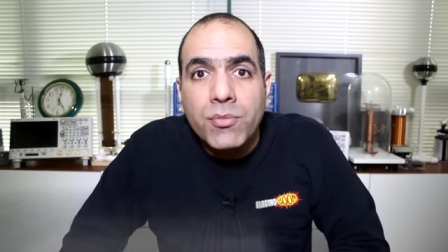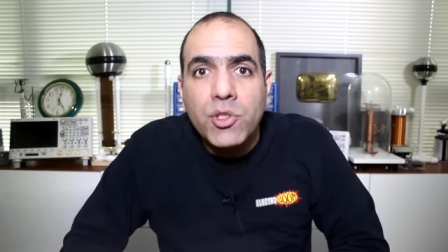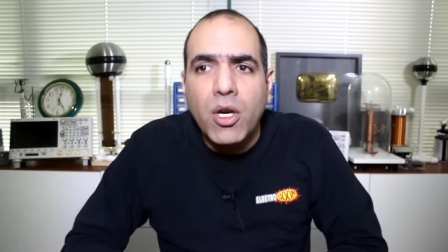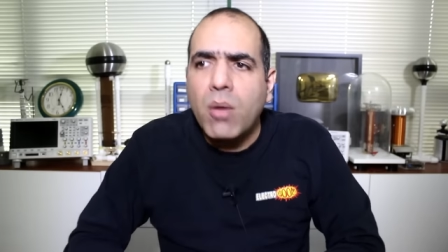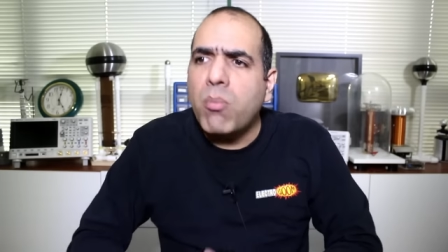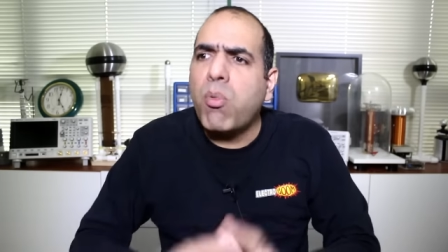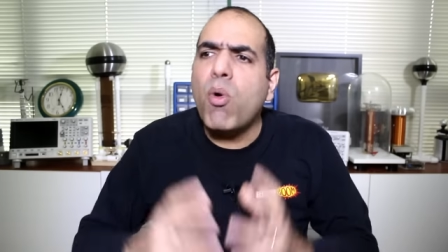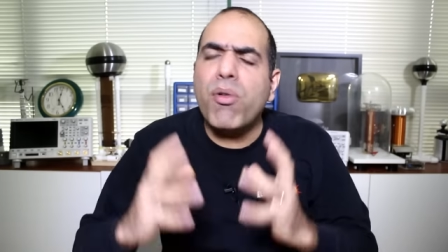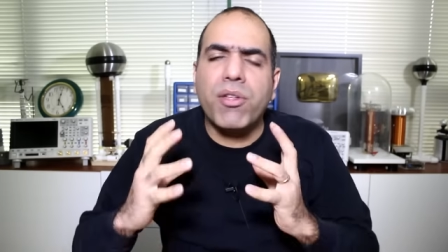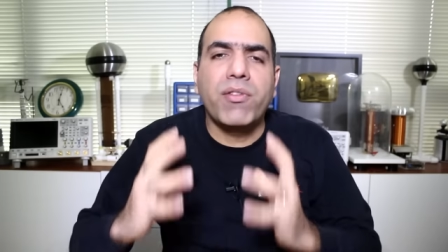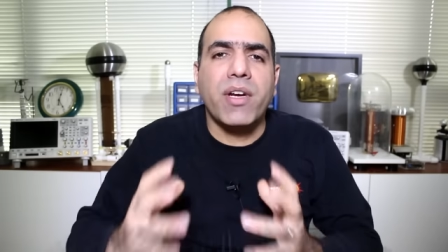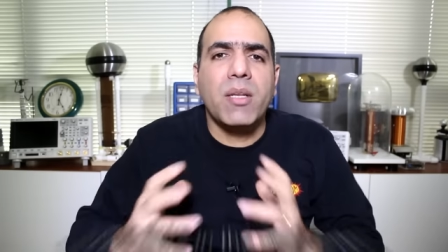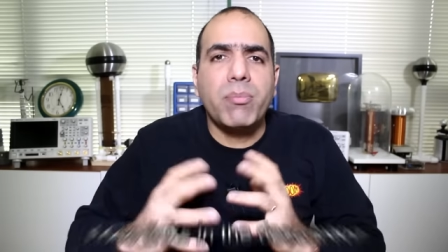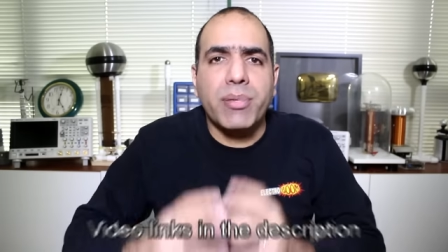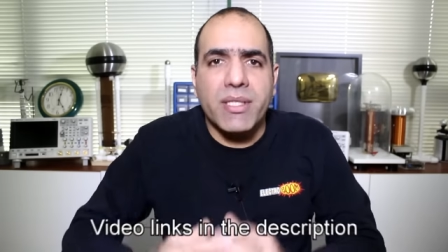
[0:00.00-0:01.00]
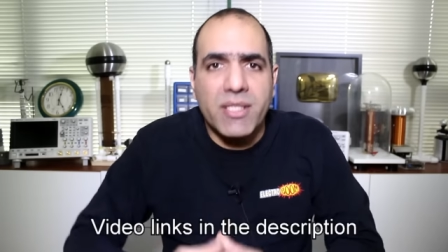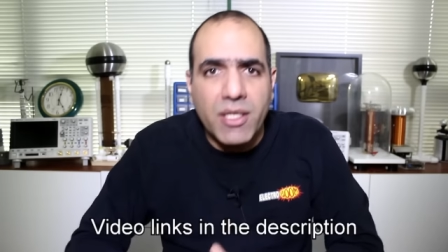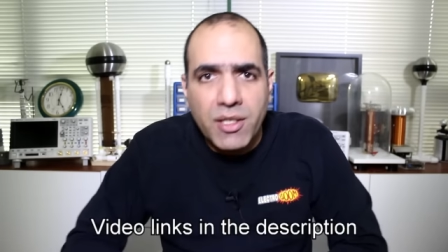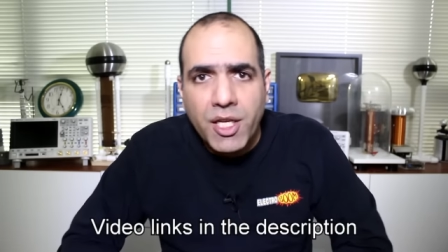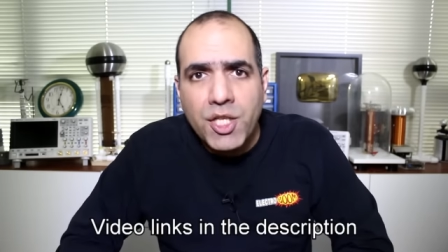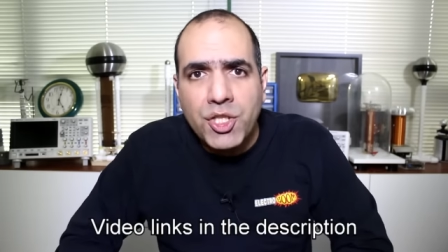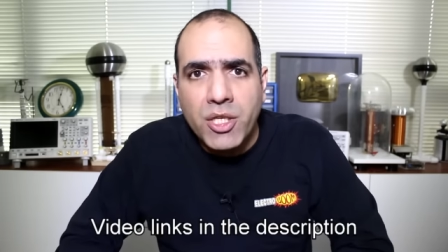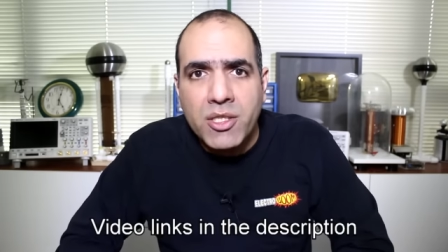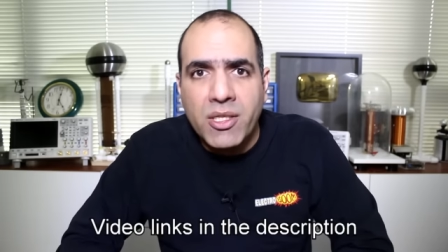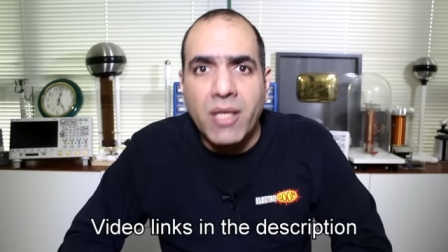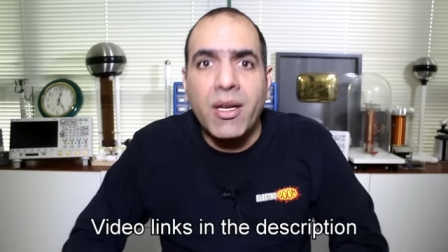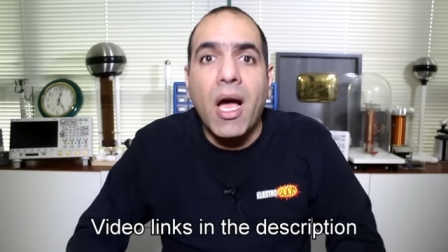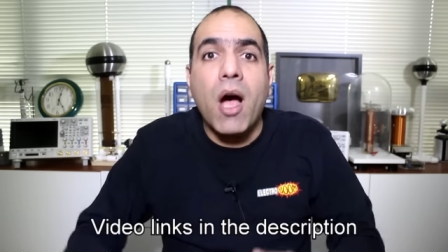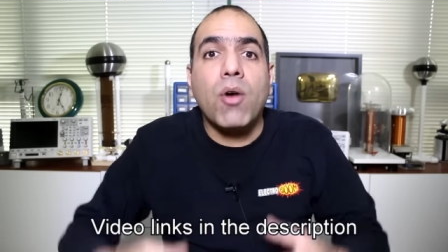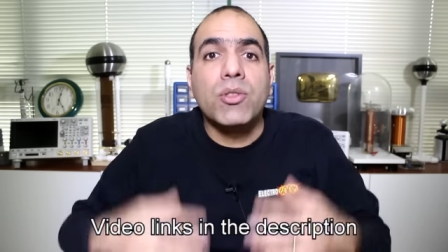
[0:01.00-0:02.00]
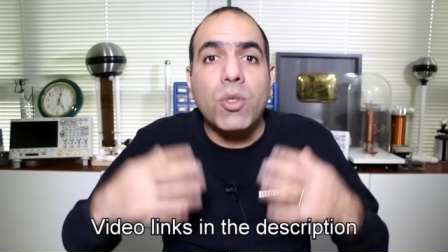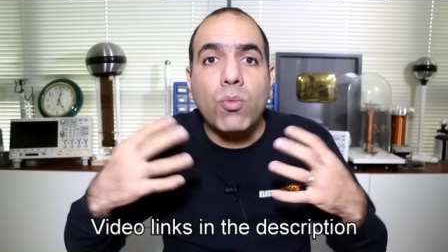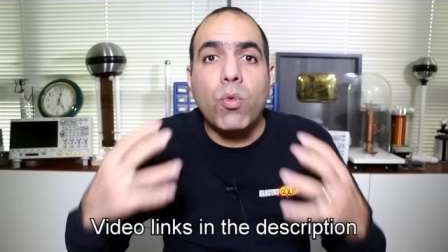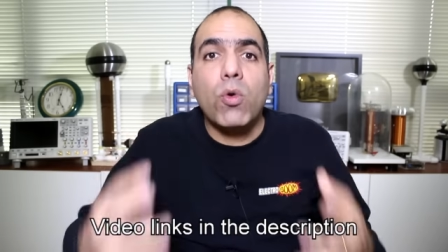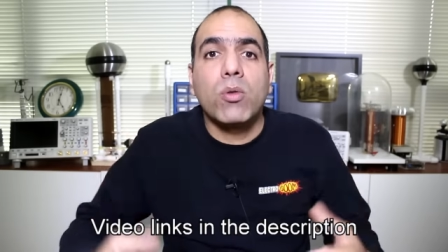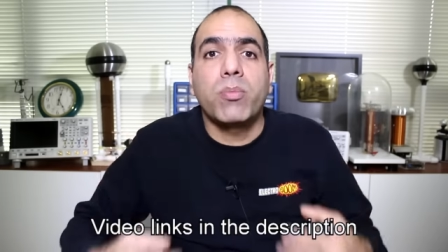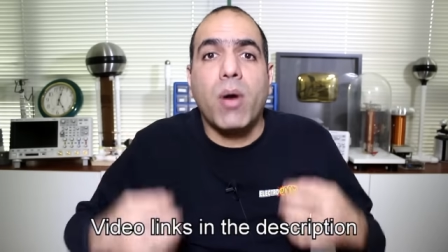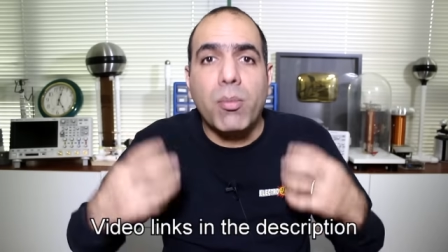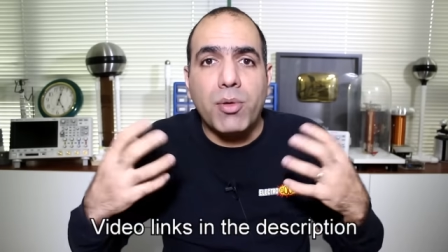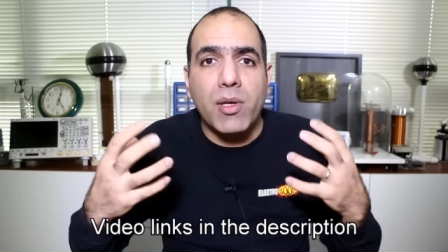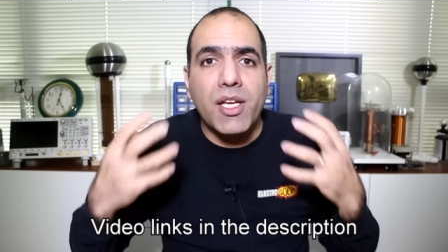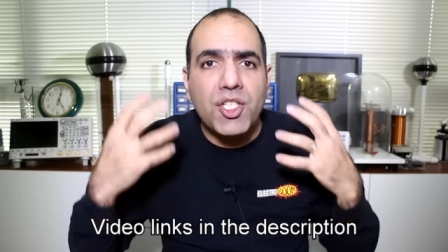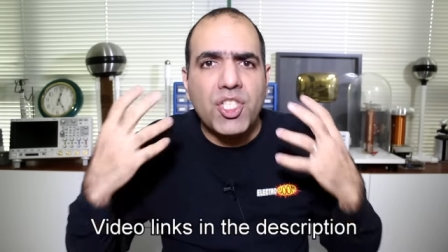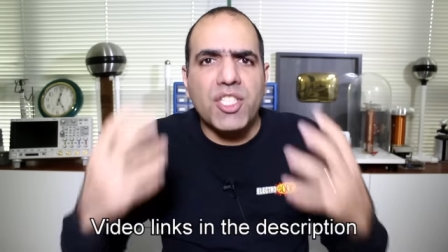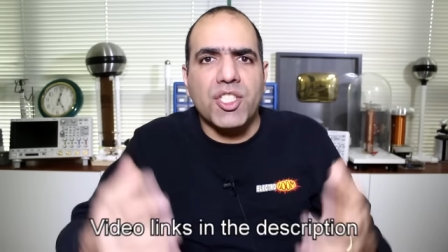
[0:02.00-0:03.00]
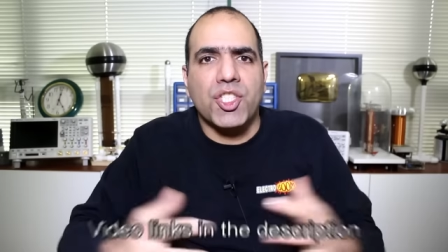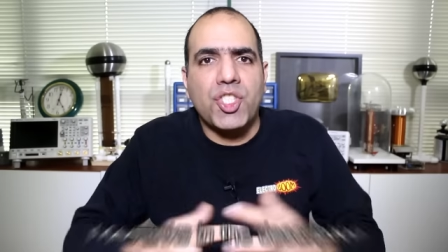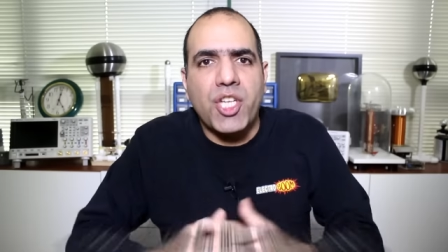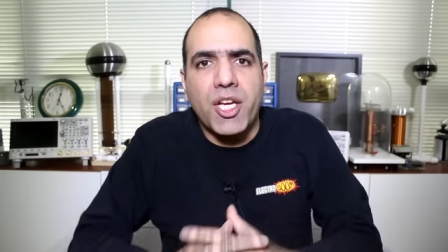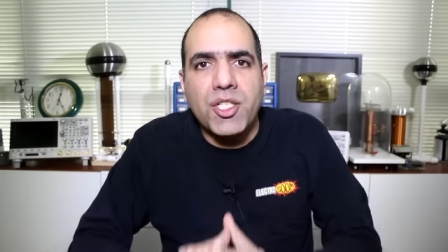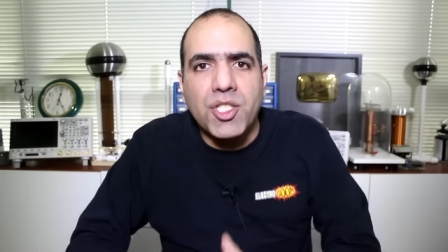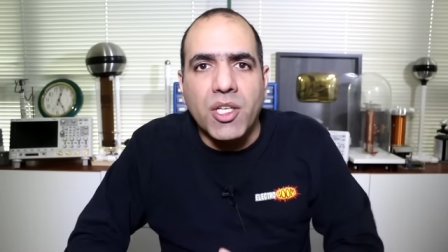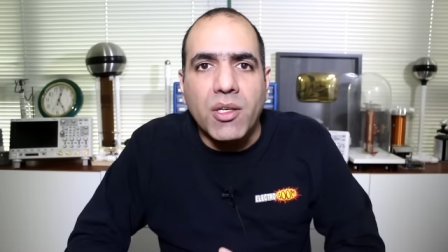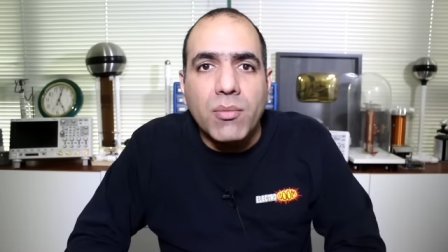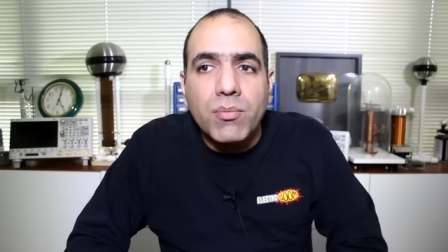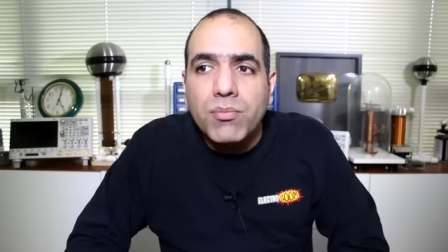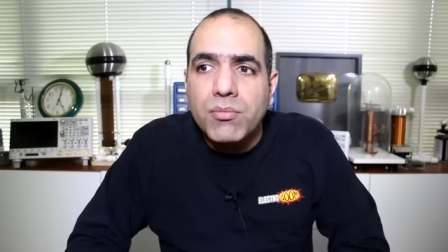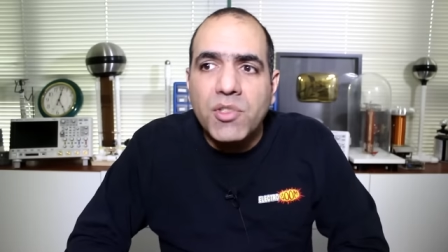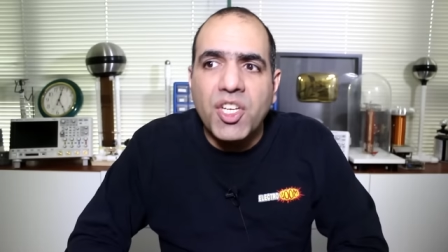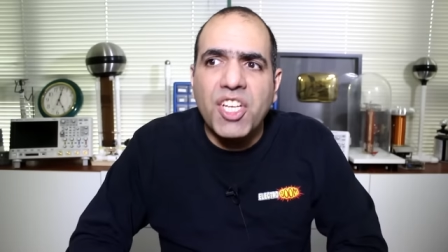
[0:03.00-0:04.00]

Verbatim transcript: They are both great presentations on how the world population is changing.